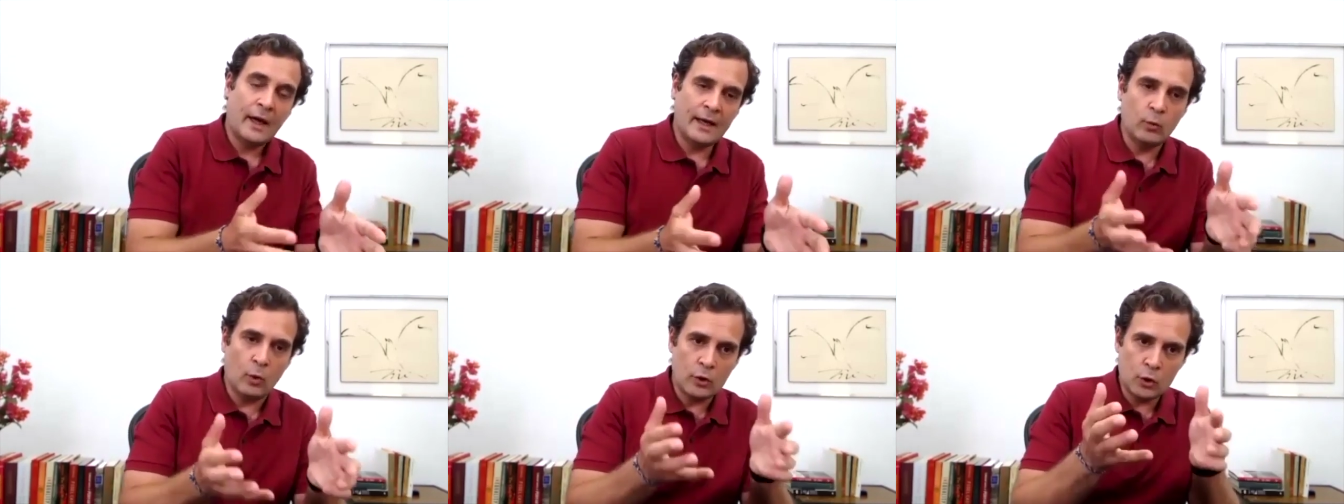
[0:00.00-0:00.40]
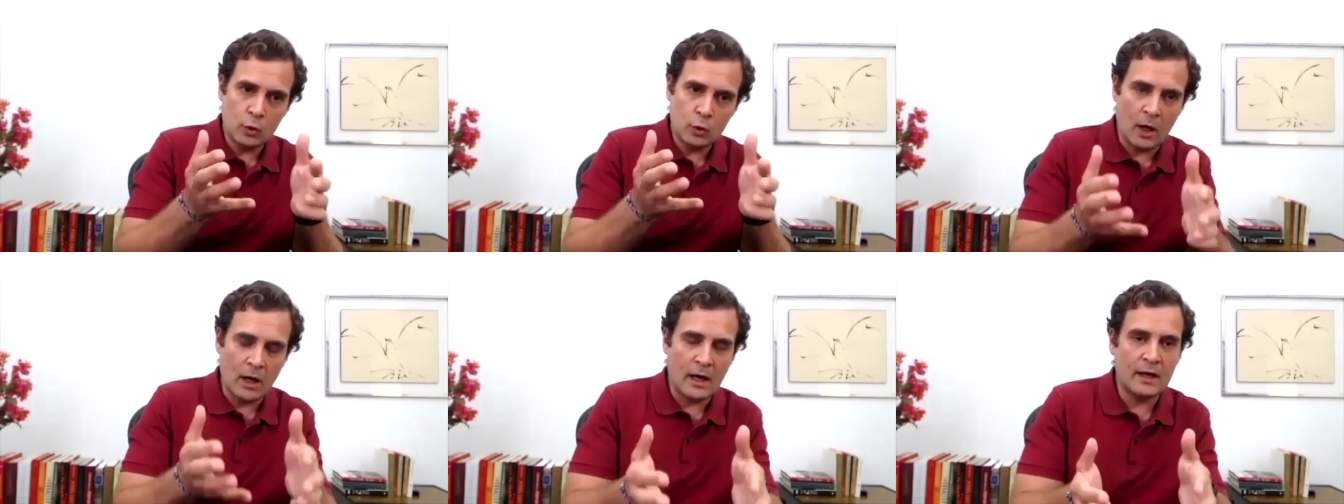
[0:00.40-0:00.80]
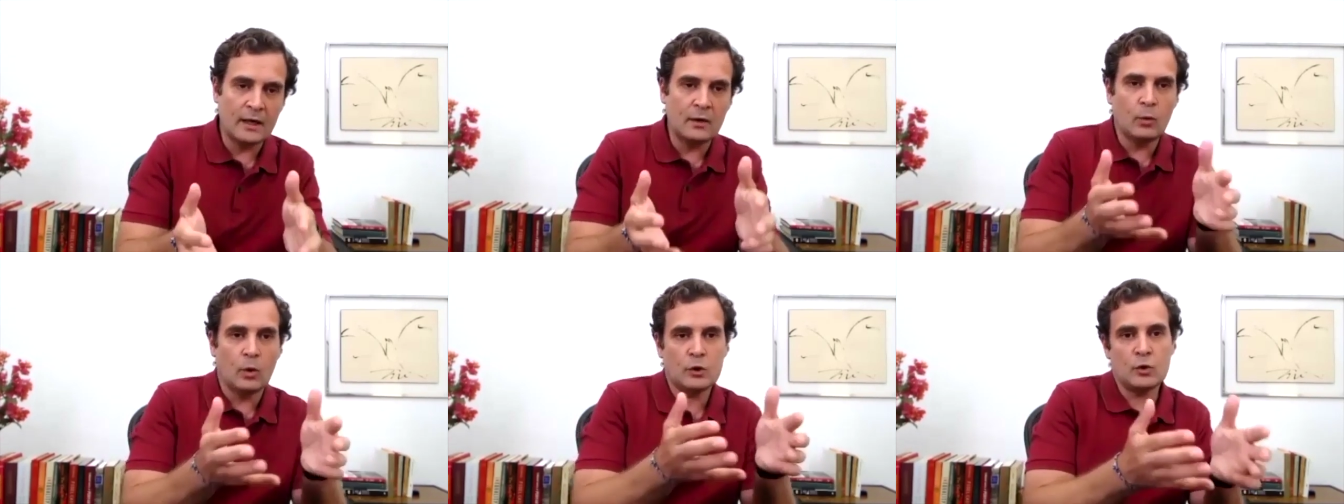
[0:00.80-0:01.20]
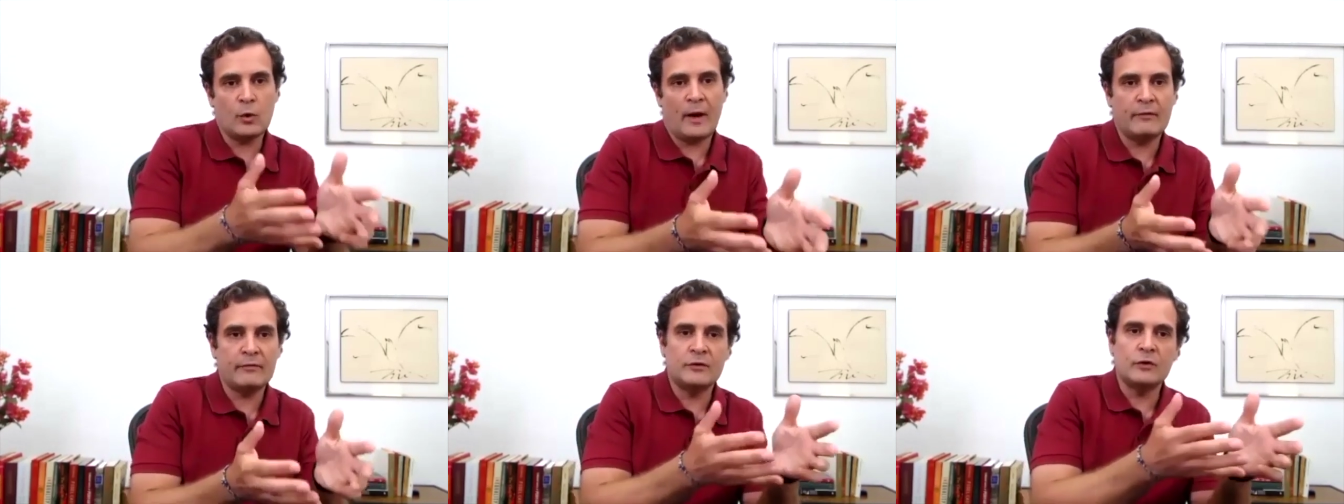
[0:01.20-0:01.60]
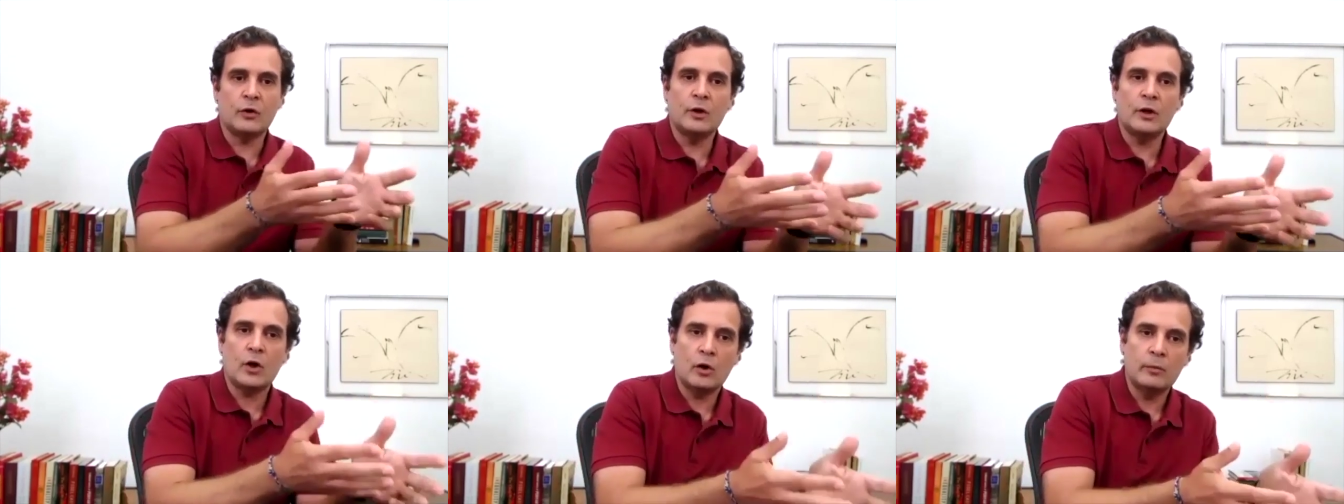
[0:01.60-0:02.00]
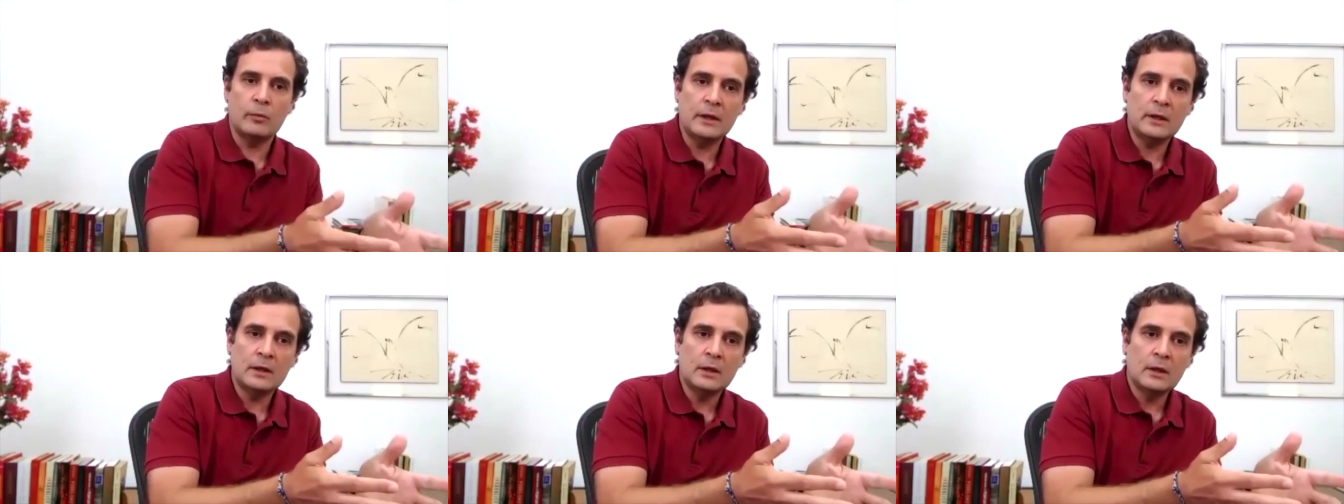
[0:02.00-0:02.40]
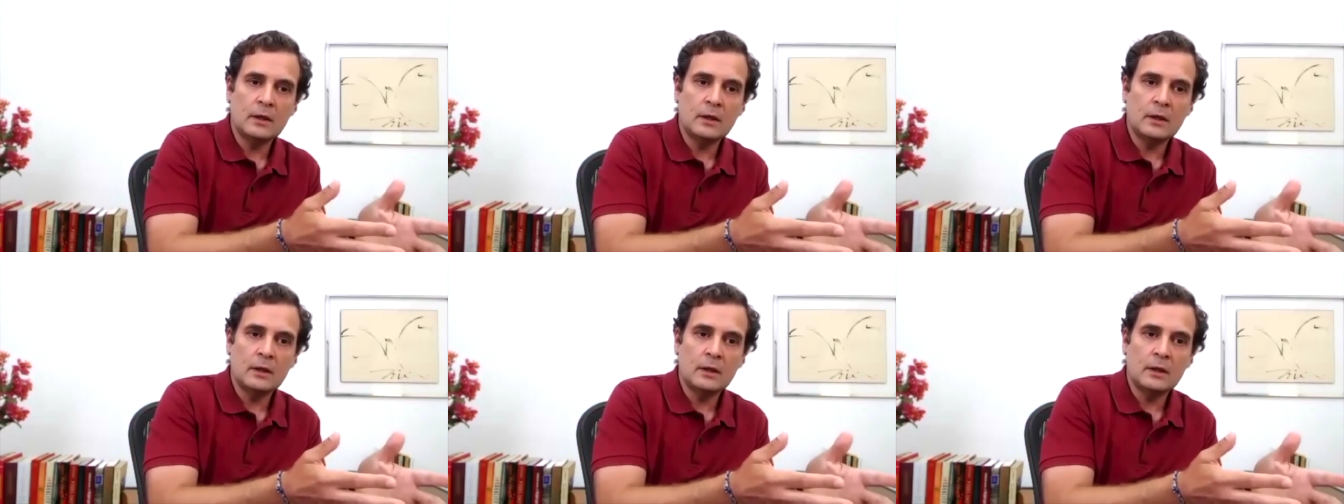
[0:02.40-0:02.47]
And what you are and what you have is your economy.